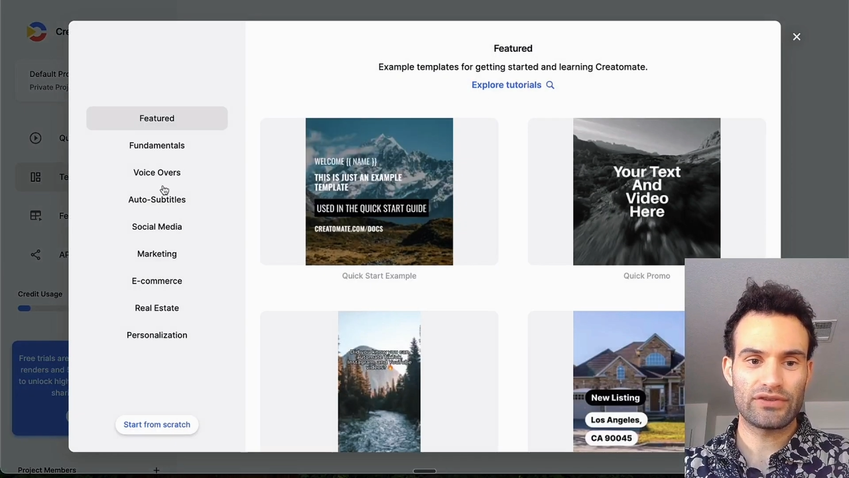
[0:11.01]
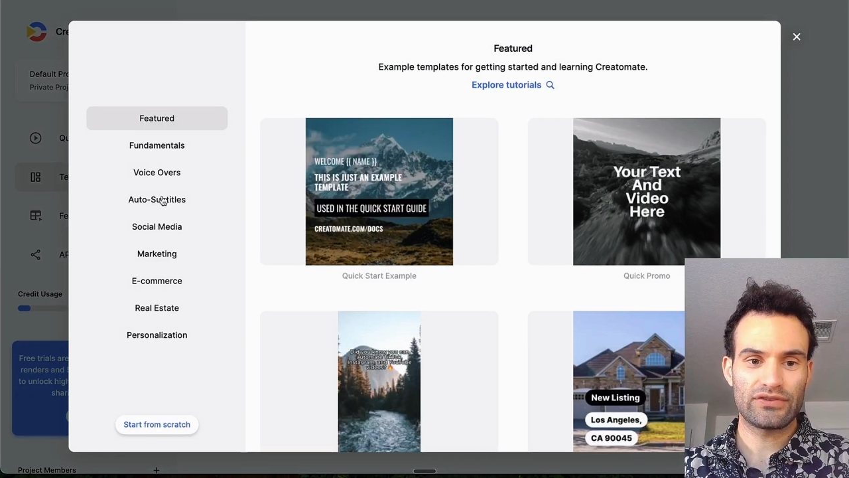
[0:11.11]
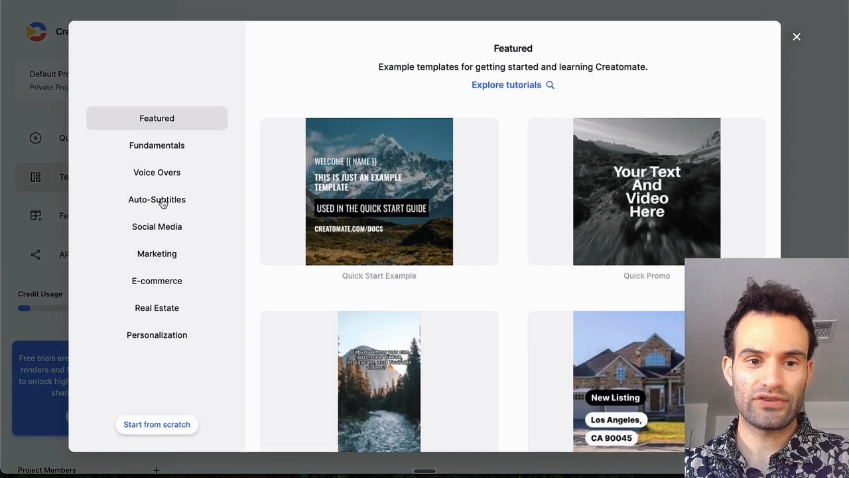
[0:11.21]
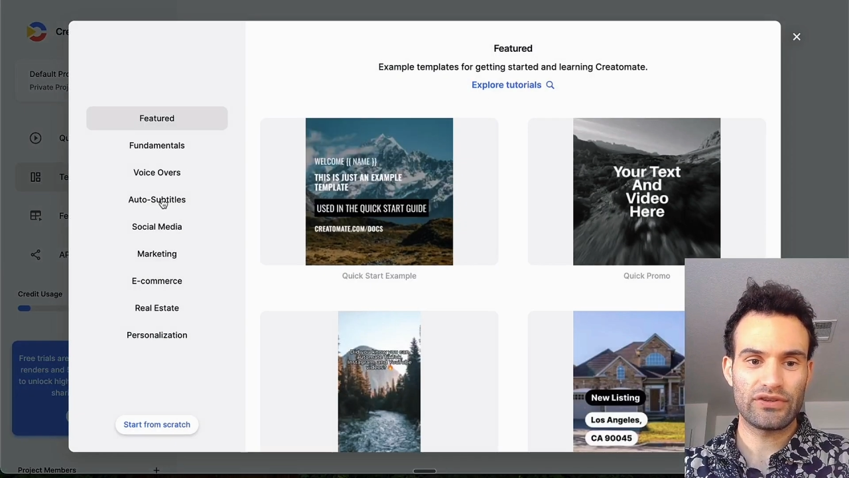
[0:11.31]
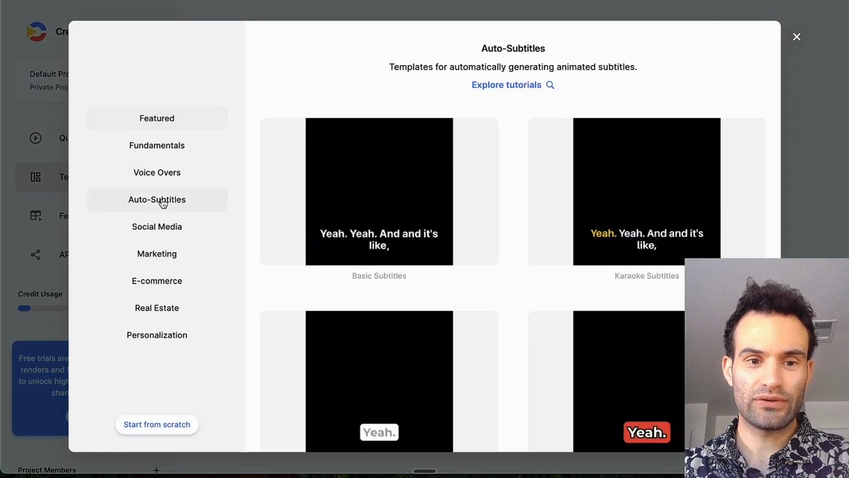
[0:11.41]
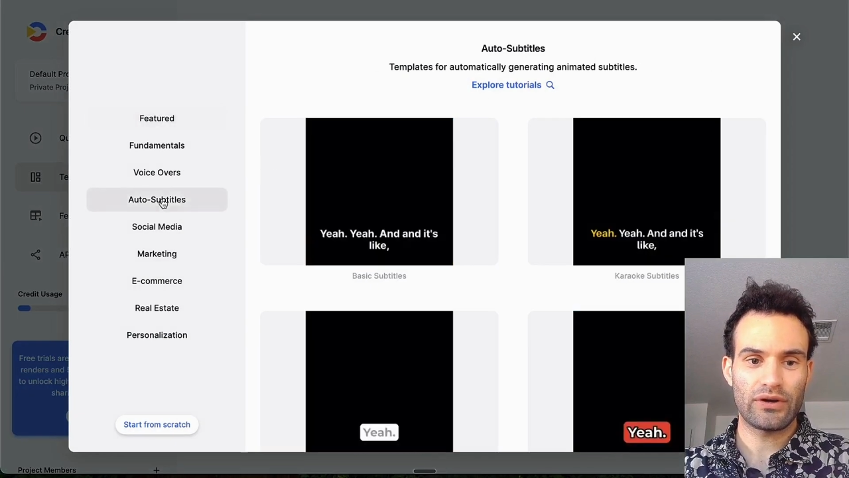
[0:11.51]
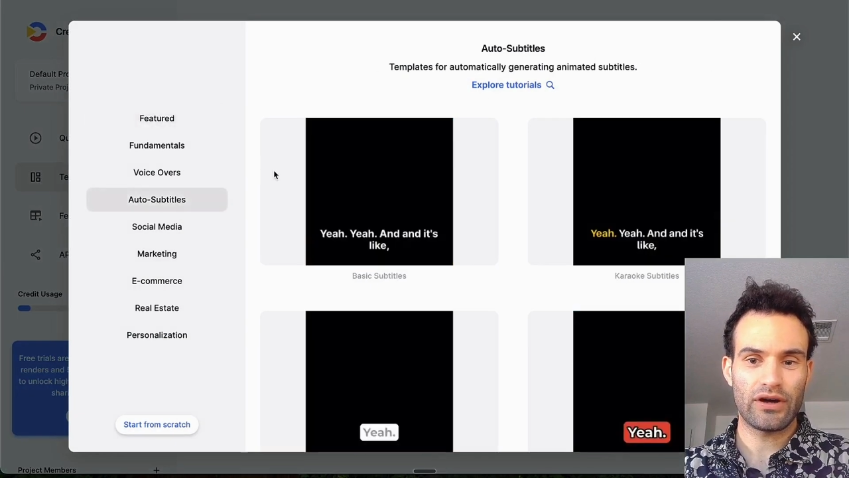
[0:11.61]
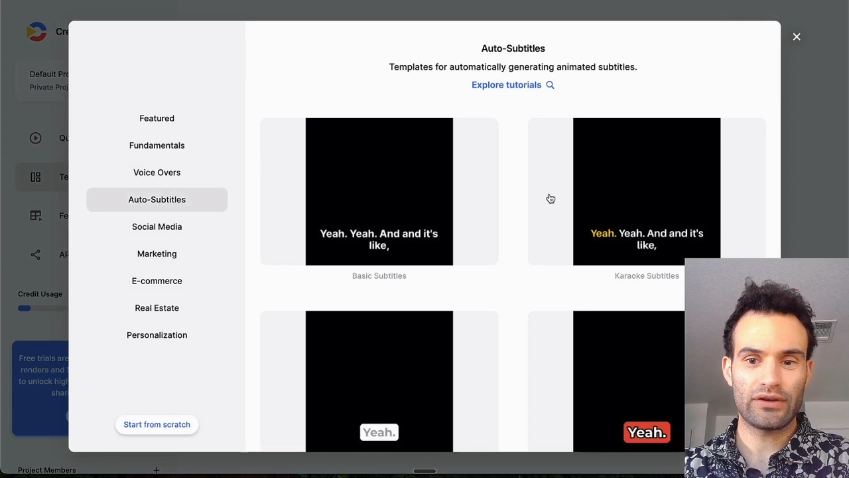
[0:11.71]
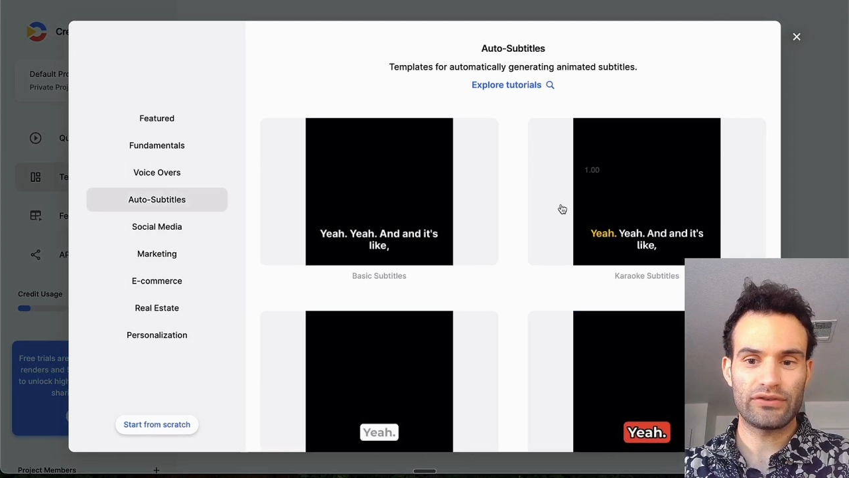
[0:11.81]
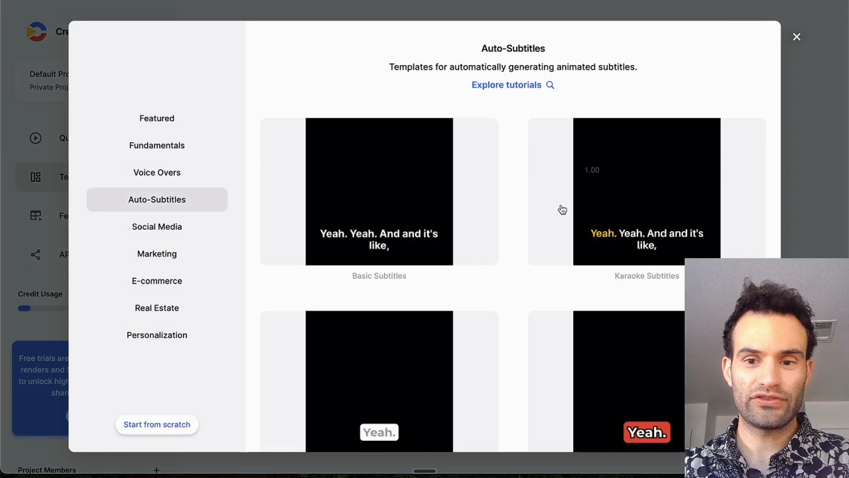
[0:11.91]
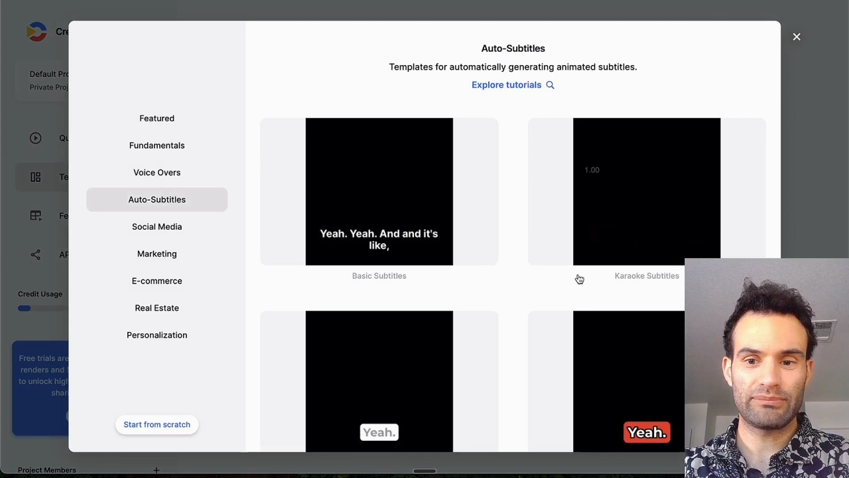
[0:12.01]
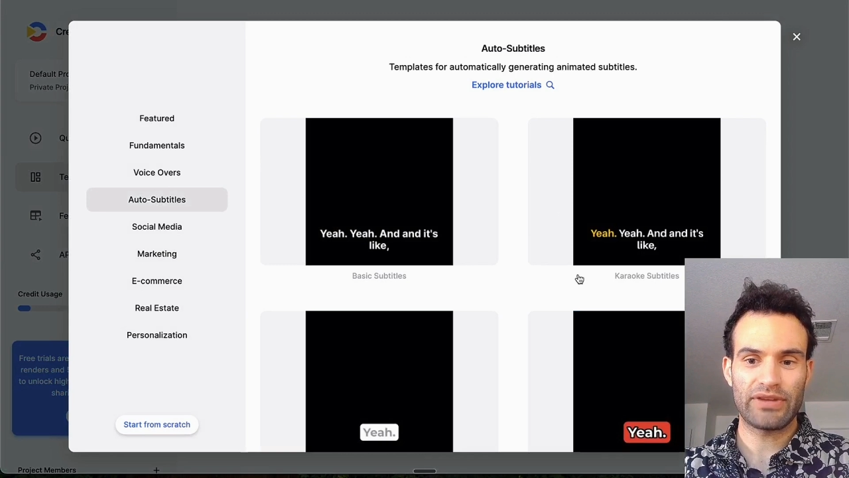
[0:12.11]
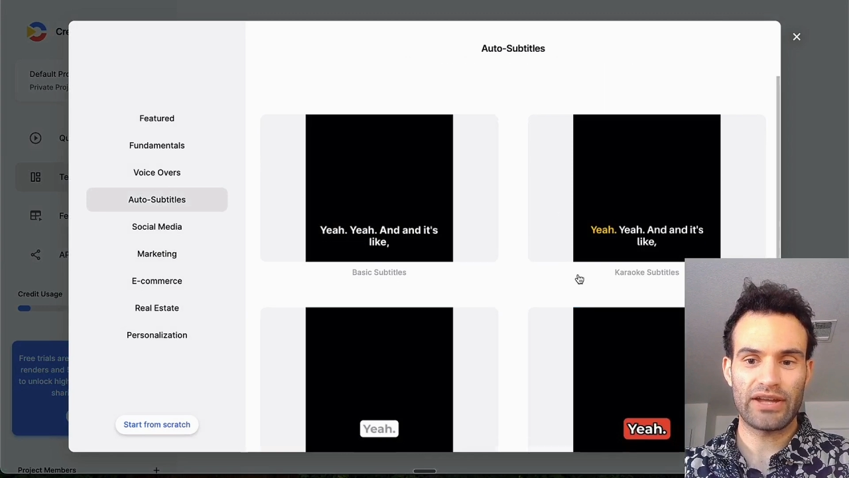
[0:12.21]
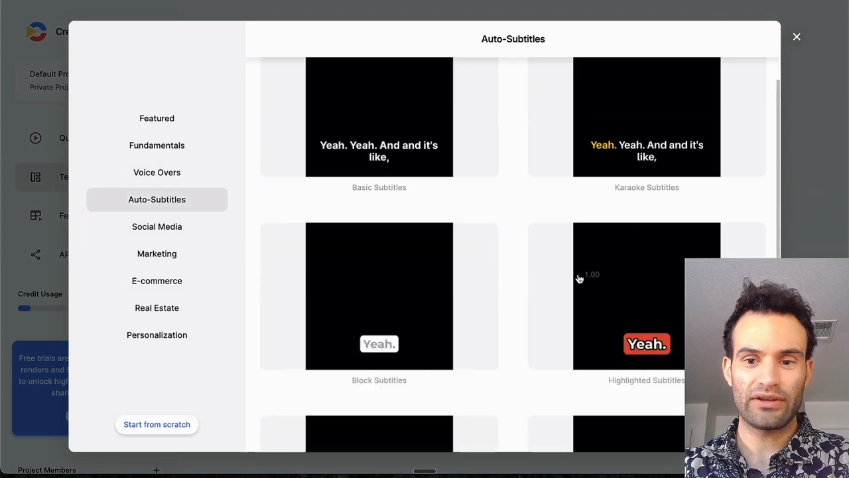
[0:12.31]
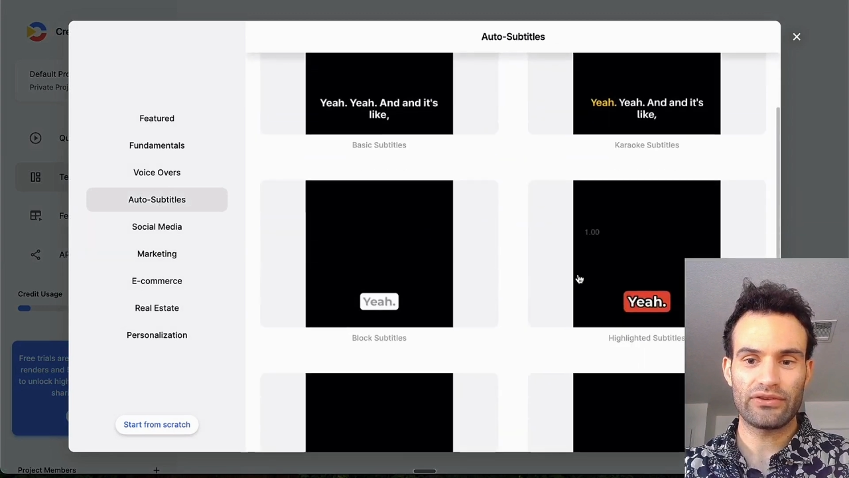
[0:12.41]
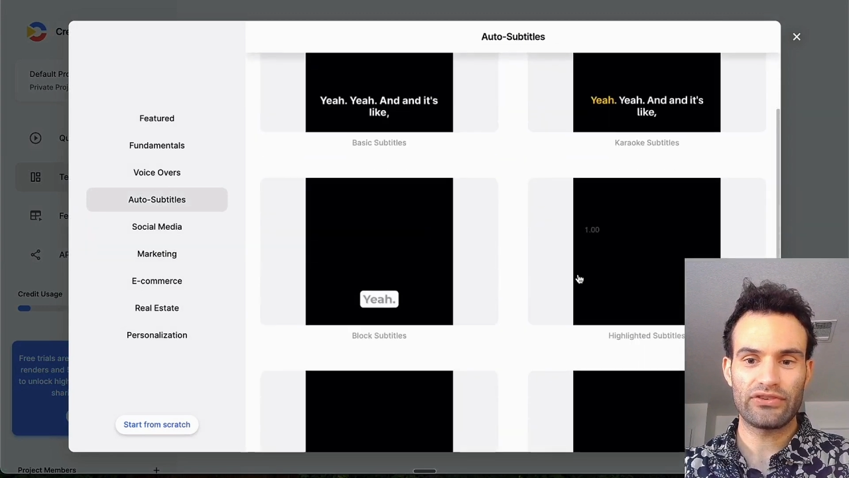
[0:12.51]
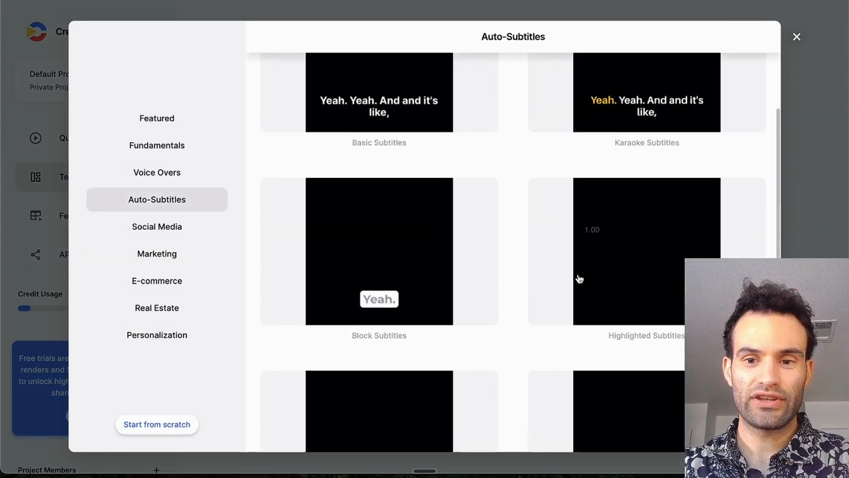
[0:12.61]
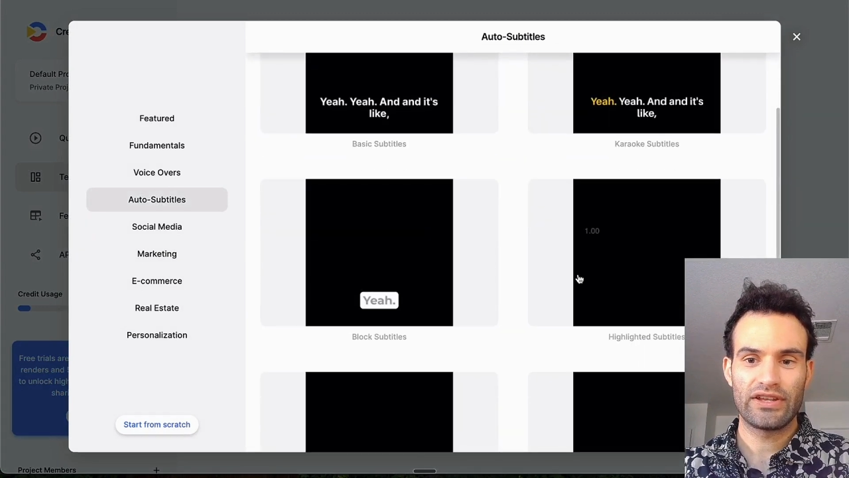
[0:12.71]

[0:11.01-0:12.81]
to auto subtitles.